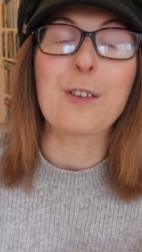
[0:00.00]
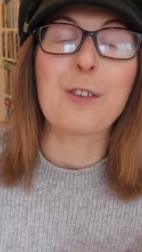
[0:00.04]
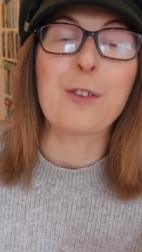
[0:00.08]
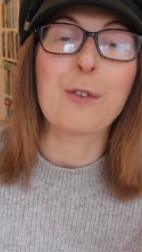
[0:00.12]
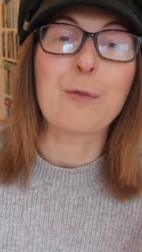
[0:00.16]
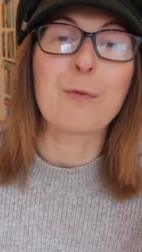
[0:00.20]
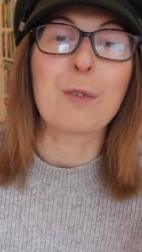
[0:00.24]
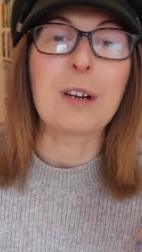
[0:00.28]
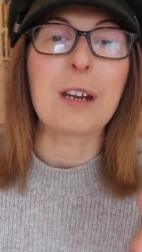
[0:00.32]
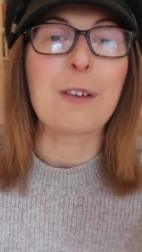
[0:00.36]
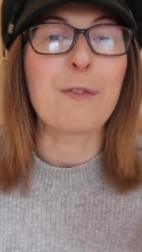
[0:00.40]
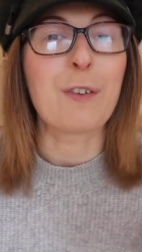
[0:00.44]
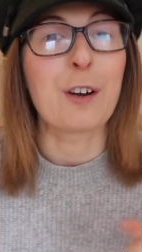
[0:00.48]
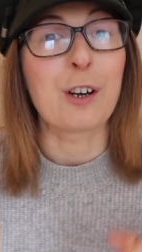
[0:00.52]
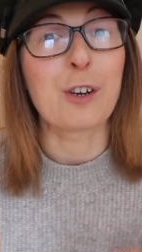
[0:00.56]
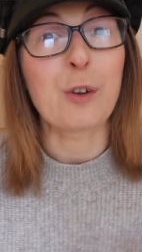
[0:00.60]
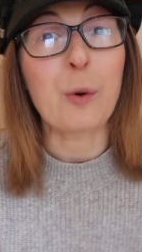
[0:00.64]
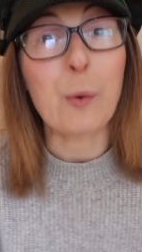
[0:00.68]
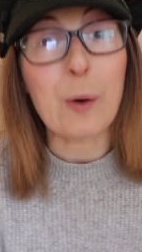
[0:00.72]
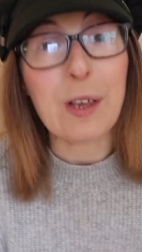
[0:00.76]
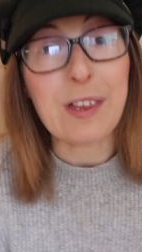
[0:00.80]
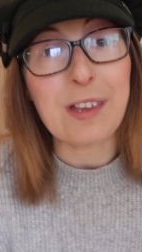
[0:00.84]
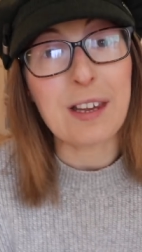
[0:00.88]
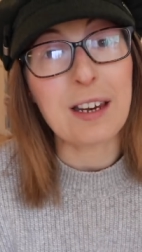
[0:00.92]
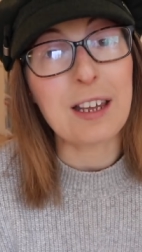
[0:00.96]
There's a really fun
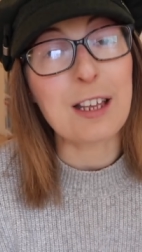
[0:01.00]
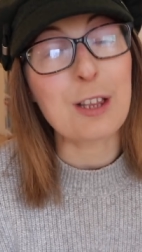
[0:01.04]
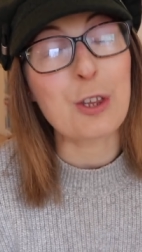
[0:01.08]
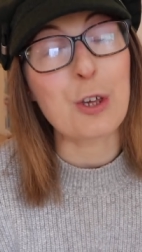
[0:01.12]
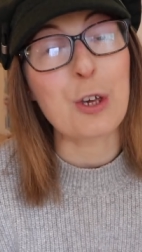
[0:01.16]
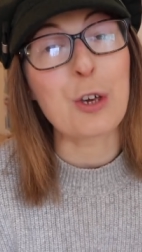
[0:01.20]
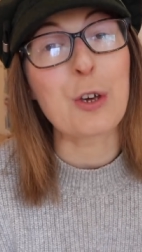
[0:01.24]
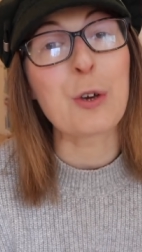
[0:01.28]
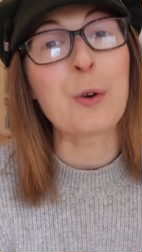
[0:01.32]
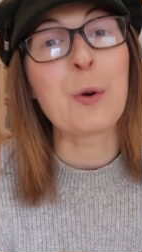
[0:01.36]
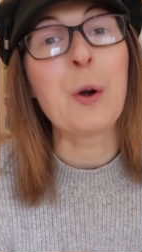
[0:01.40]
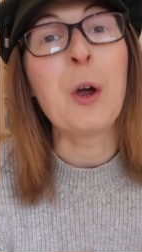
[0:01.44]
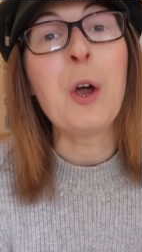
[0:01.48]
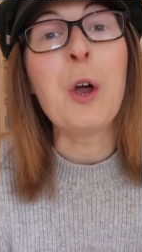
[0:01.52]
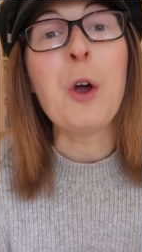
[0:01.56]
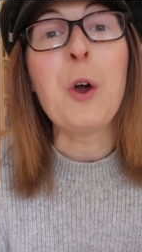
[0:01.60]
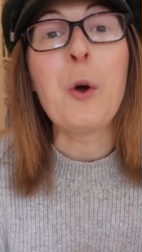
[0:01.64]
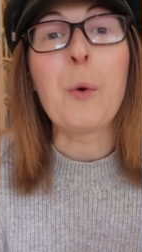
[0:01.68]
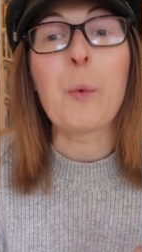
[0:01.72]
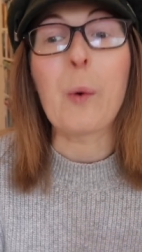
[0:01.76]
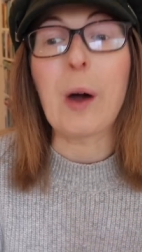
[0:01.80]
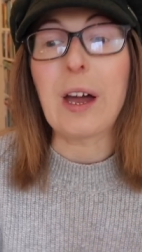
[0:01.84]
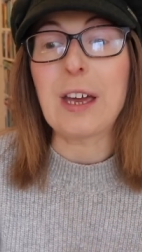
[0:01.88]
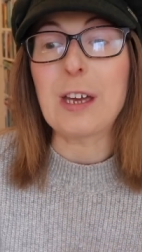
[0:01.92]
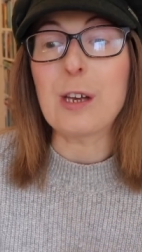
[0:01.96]
quiz in it too,
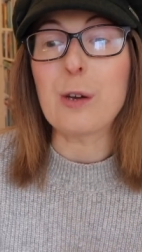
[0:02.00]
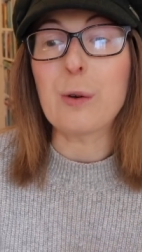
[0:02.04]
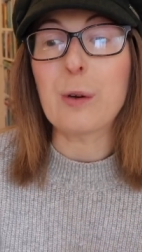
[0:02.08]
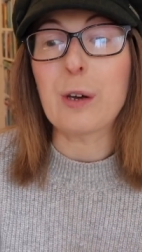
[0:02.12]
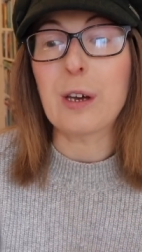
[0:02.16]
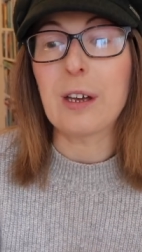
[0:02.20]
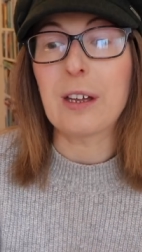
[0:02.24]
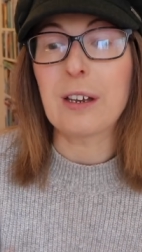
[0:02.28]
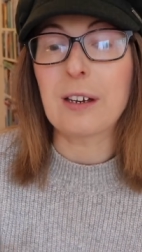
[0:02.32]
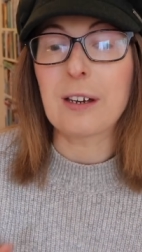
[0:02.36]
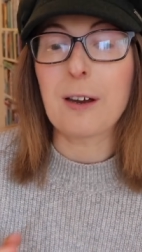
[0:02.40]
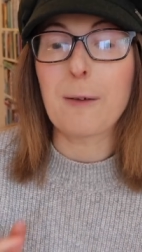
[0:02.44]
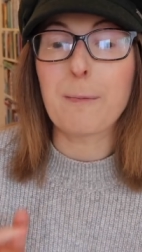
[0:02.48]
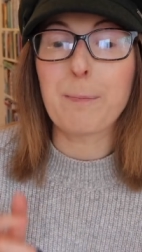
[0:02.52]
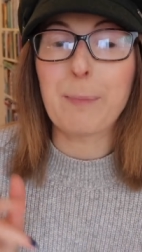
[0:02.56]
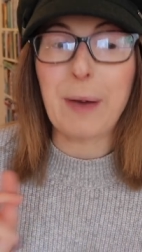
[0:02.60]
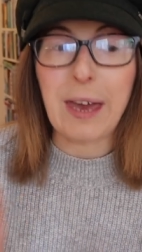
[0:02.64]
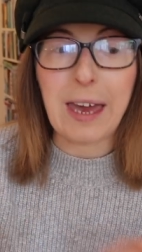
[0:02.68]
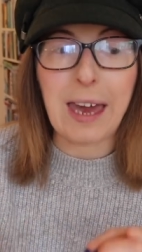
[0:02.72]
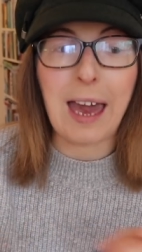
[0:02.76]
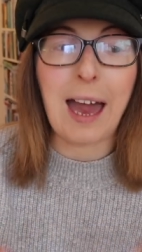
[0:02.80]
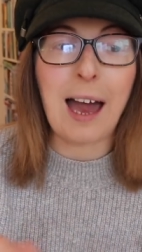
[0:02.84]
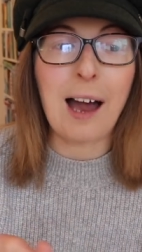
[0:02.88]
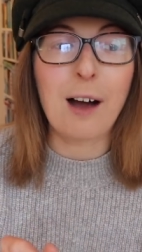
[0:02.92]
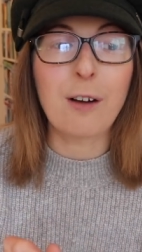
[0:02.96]
where you can
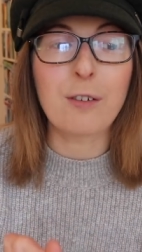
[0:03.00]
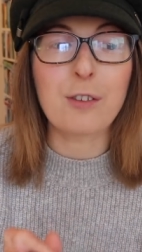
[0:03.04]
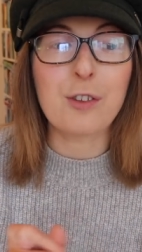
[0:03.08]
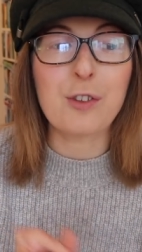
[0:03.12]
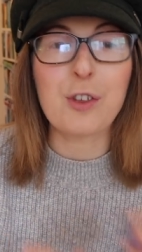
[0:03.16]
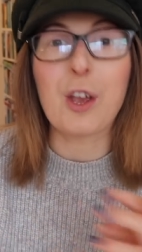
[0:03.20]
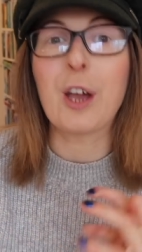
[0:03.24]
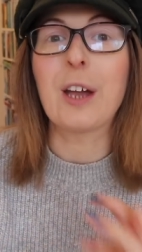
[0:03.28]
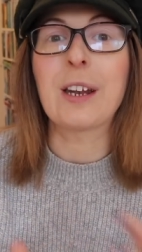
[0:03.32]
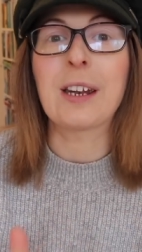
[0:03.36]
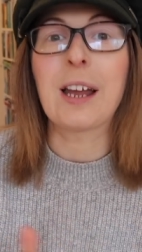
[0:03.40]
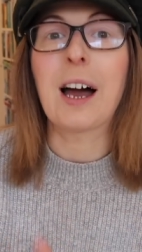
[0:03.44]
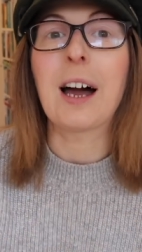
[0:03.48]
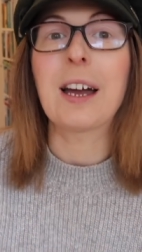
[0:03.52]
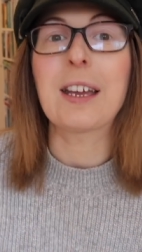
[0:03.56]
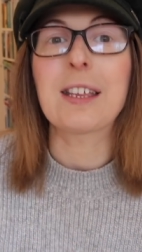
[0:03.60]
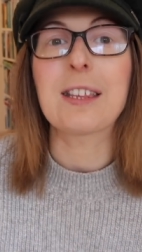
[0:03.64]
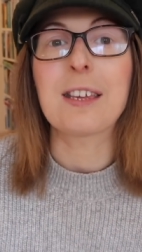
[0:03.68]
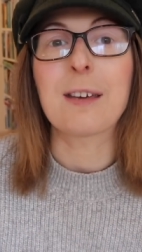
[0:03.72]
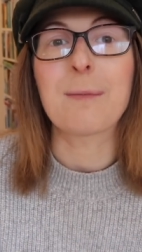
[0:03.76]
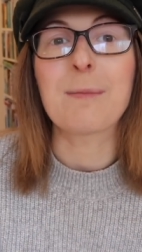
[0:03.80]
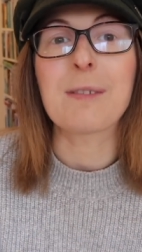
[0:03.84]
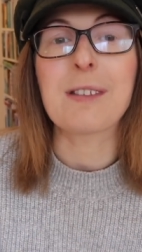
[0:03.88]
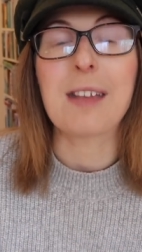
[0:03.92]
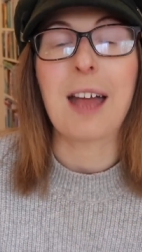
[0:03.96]
pick out certain
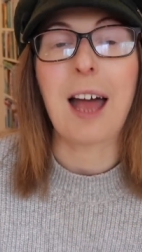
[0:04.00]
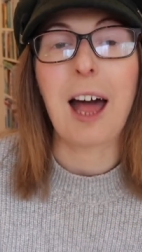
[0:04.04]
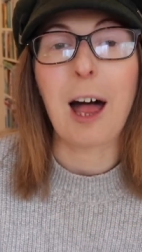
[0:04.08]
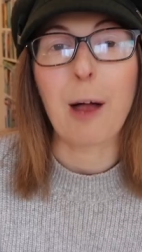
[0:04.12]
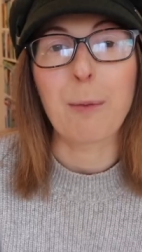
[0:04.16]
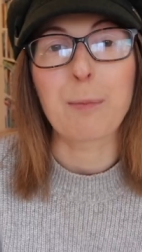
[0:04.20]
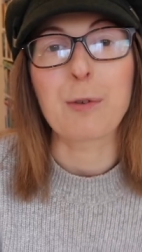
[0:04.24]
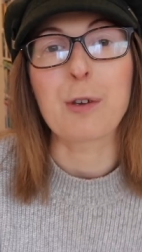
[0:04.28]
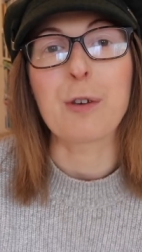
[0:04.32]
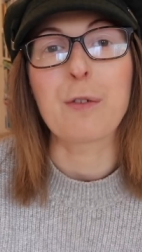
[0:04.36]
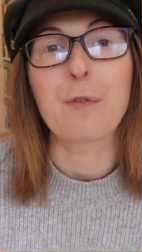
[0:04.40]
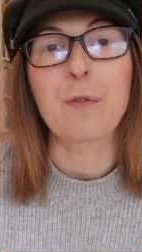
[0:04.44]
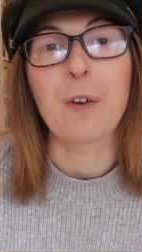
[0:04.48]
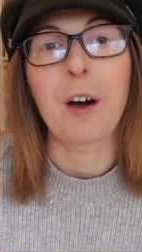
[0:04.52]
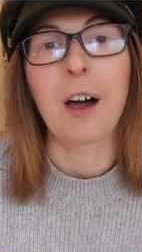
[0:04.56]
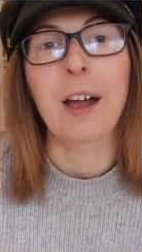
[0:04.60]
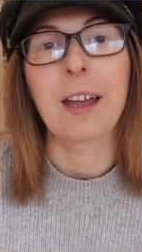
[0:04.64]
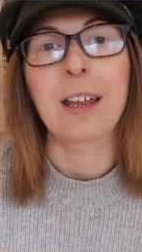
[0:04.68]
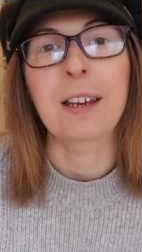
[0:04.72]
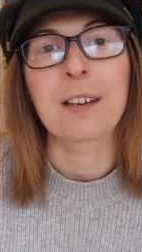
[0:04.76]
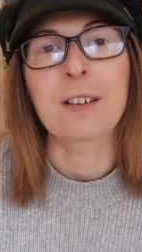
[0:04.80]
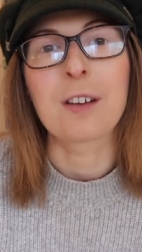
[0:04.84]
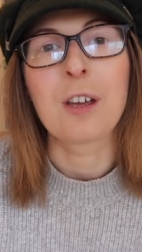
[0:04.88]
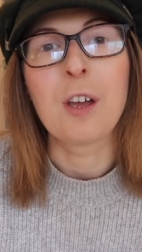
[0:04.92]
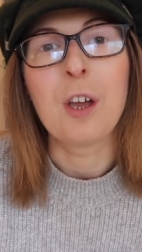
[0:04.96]
items to help you
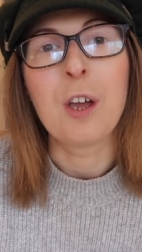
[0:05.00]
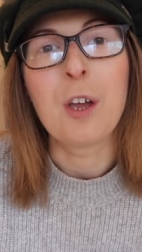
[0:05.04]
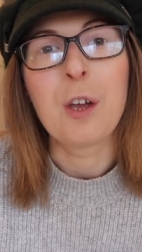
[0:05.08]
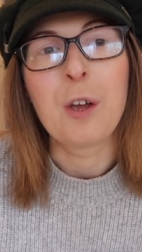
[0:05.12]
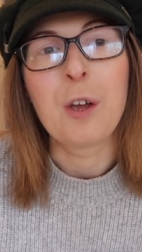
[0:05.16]
find